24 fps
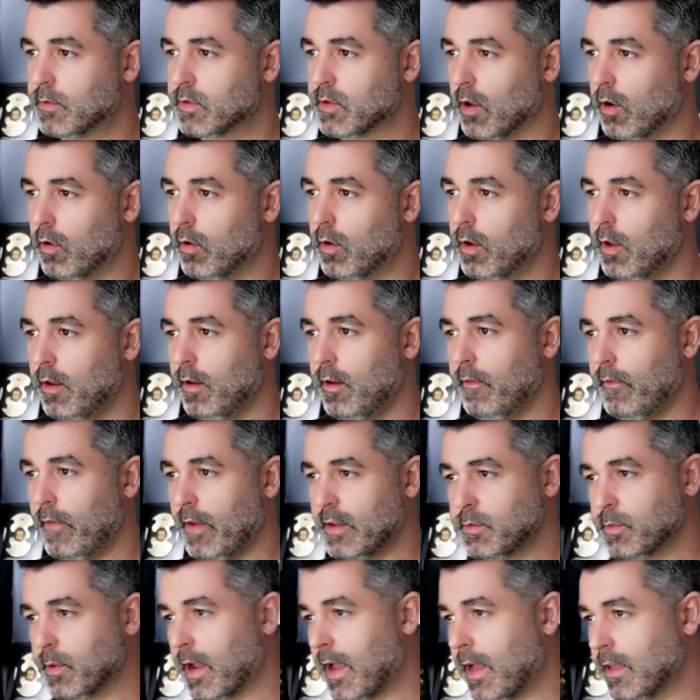So
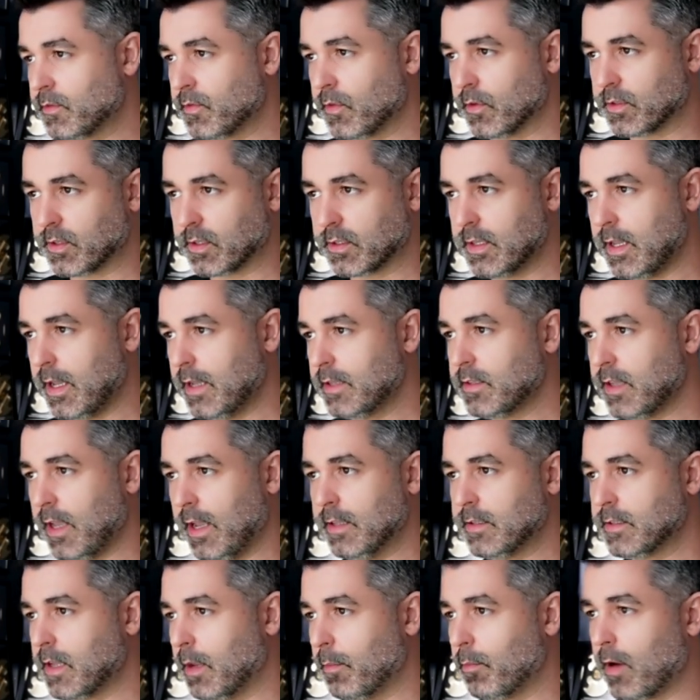Facebook ads for success,
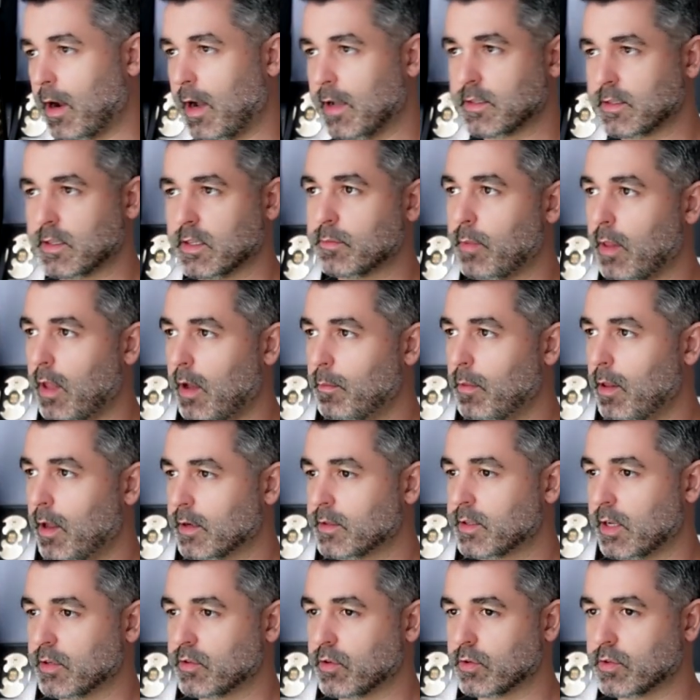8-step process, blah, blah,
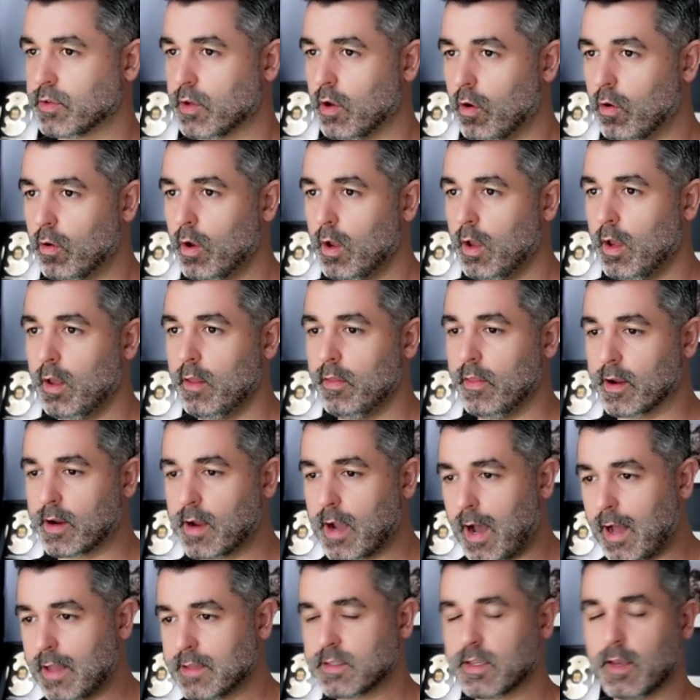etc. So the
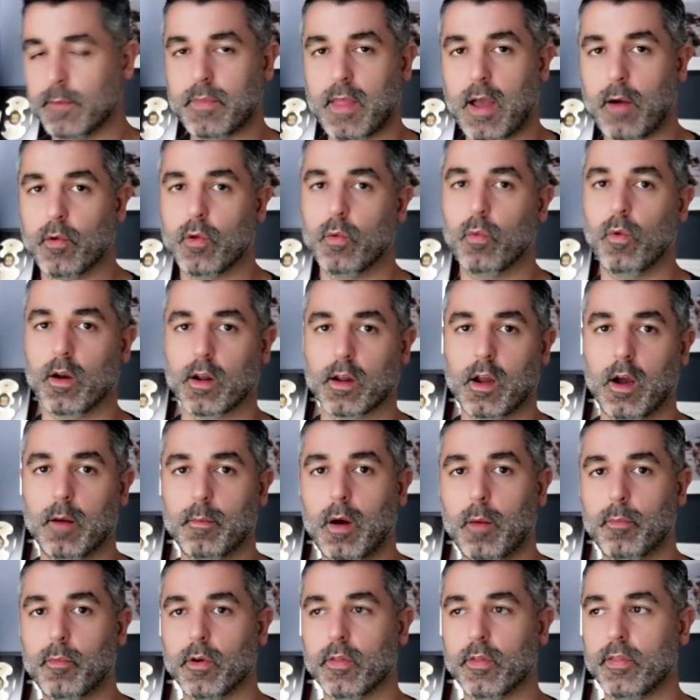concept that we want to come
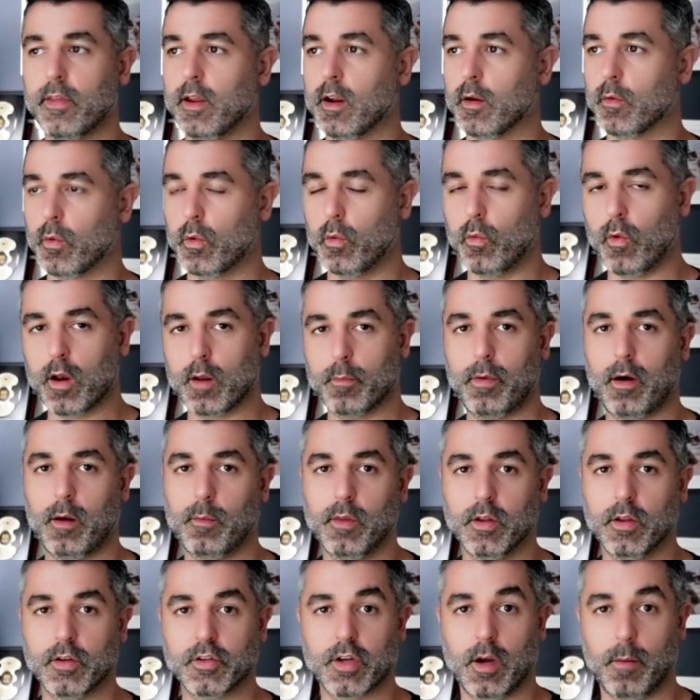up with here, we want to
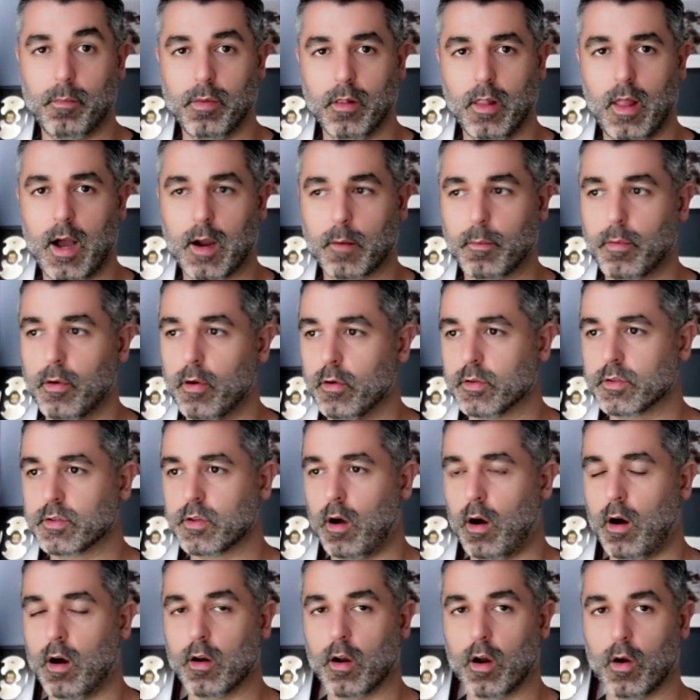publish a blog post
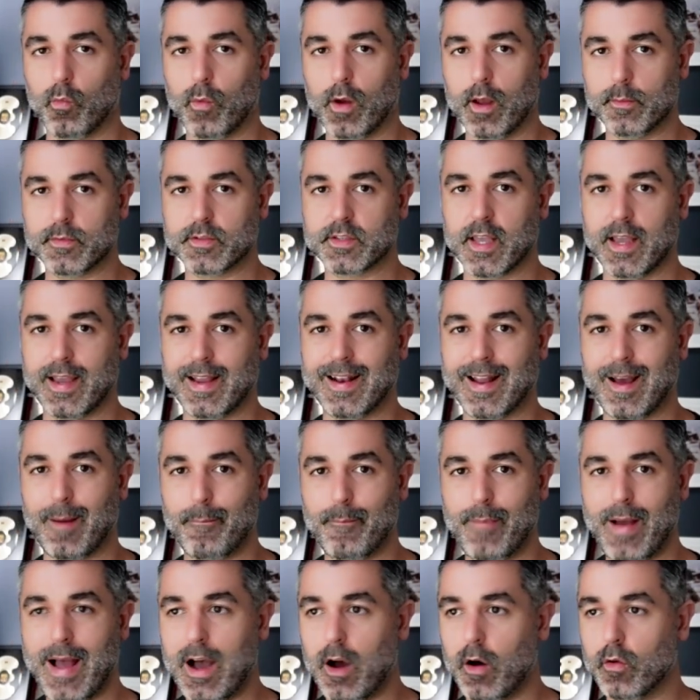on our website
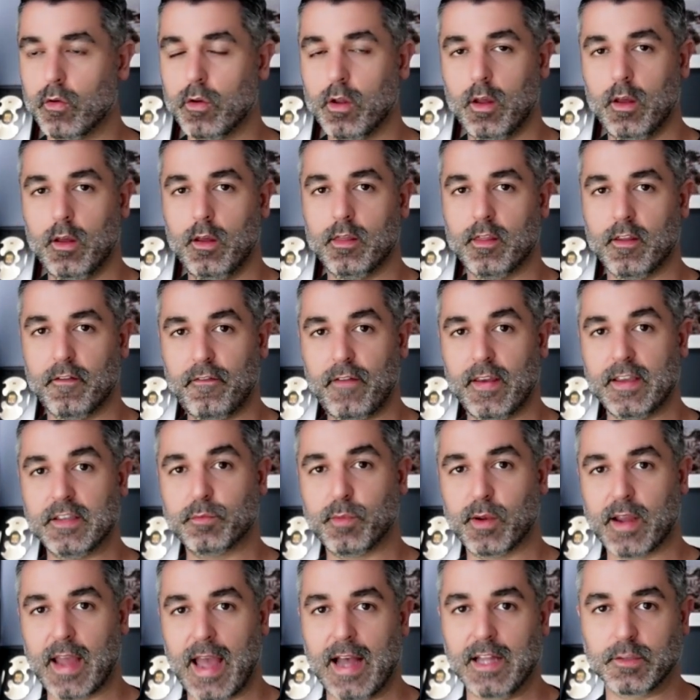about the Facebook
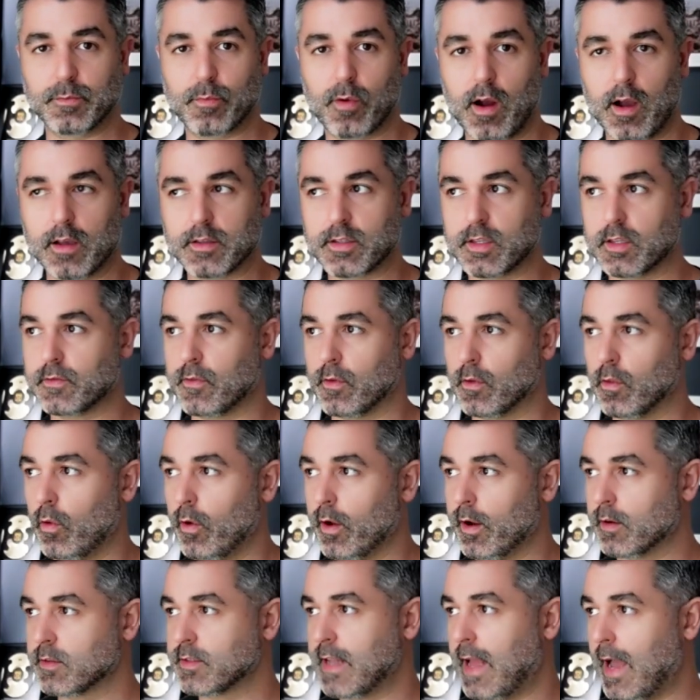ads process for
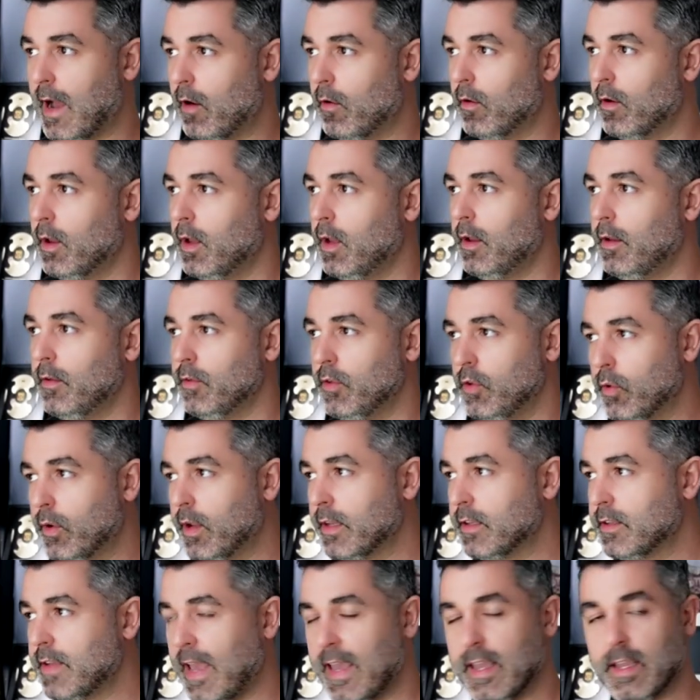lawyers. Now, you can
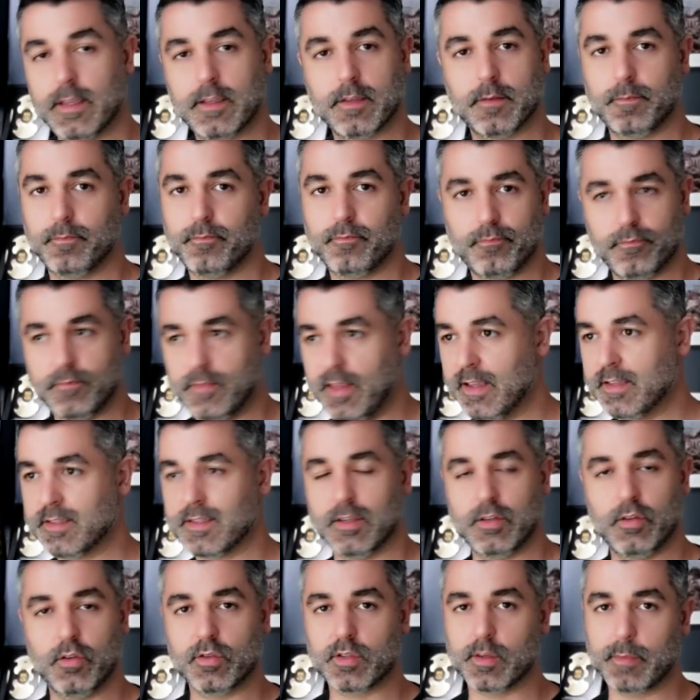take this and
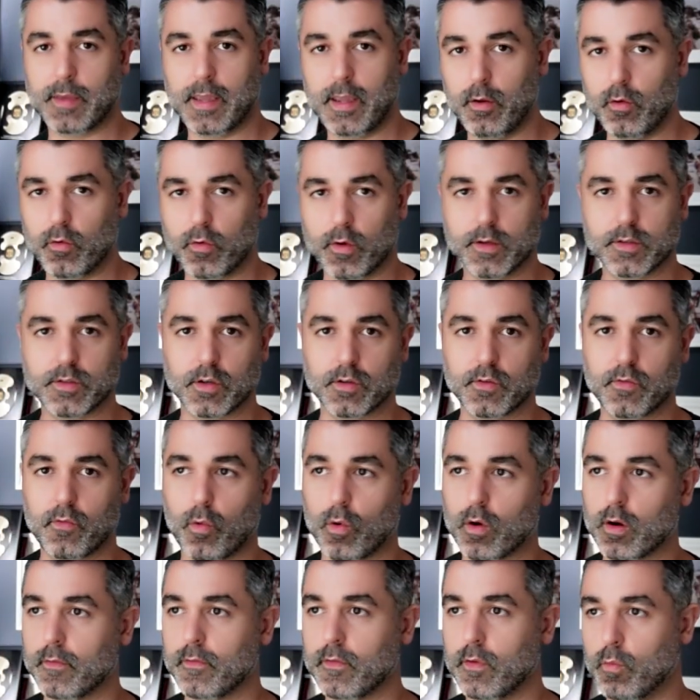do some keyword research for
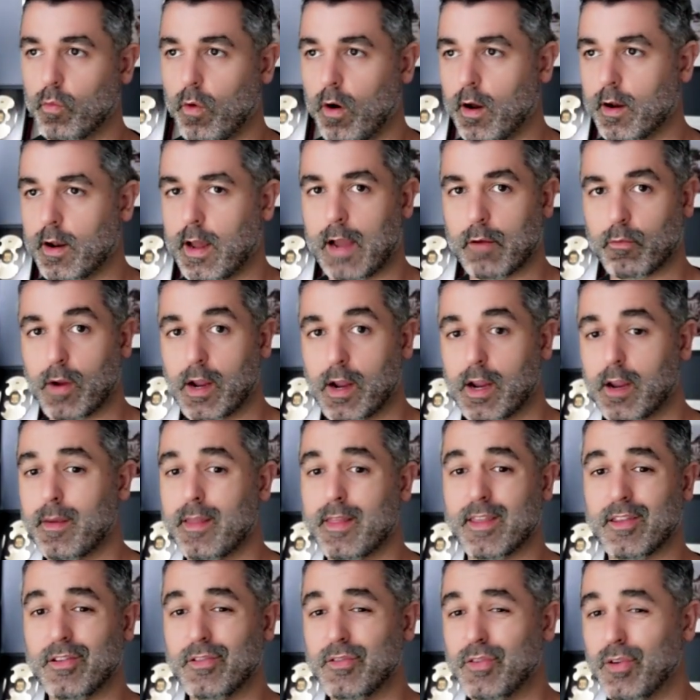it if you want. I recommend
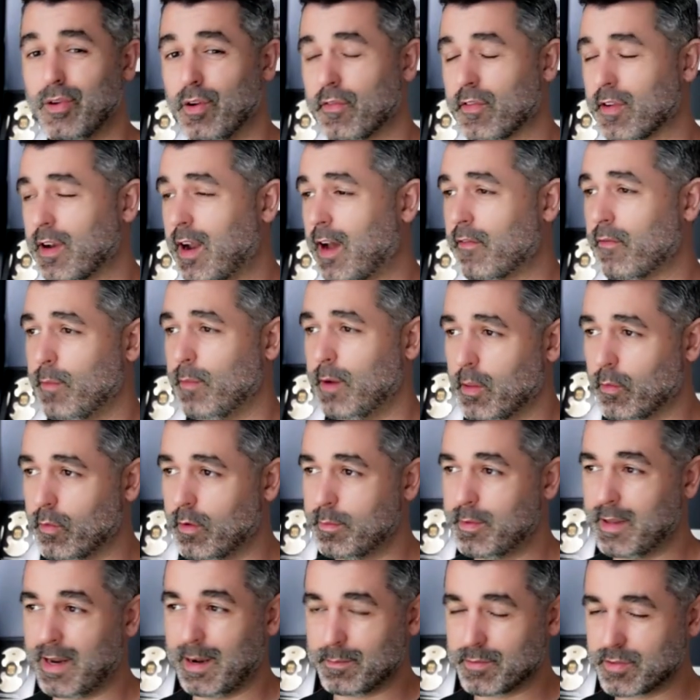that you do if you're not familiar with it,
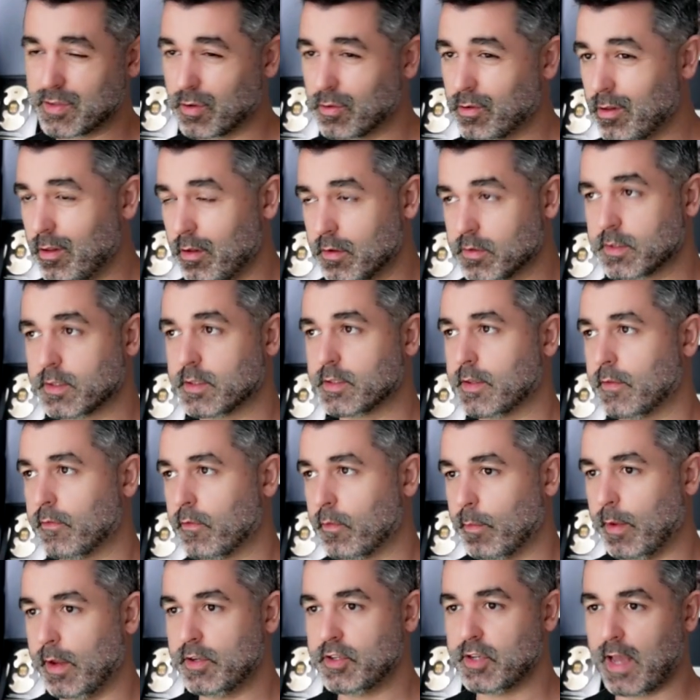but I'm so close to this
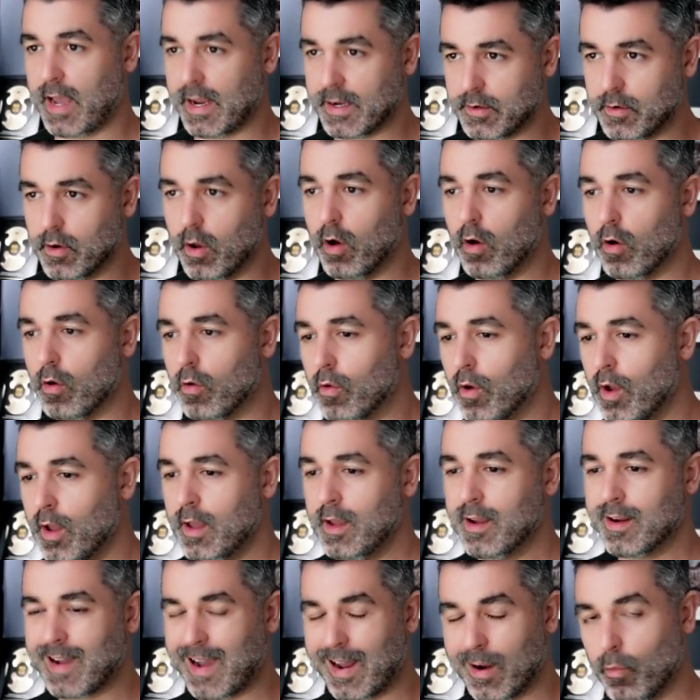information, I know
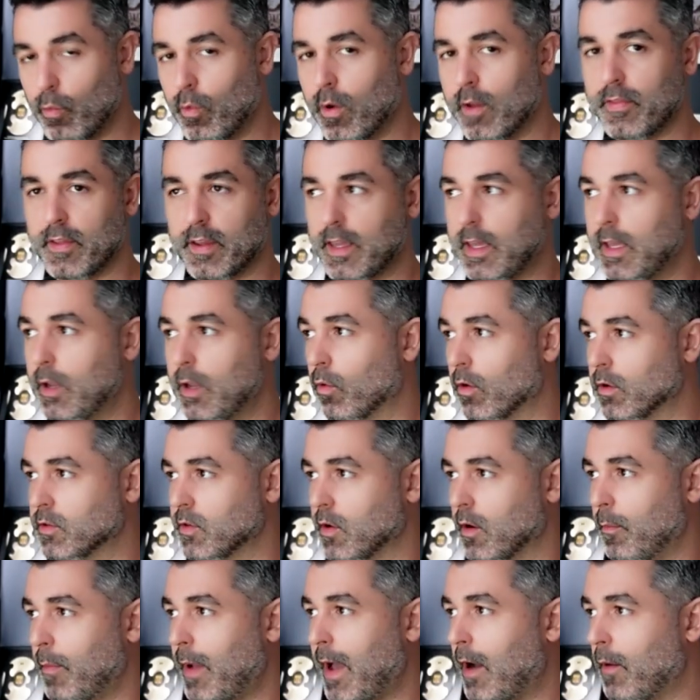kind of what the keywords are
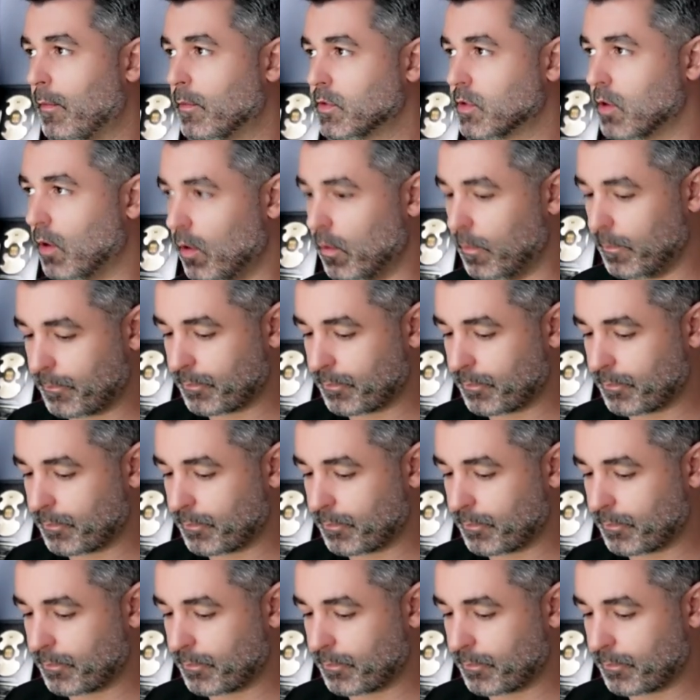about. So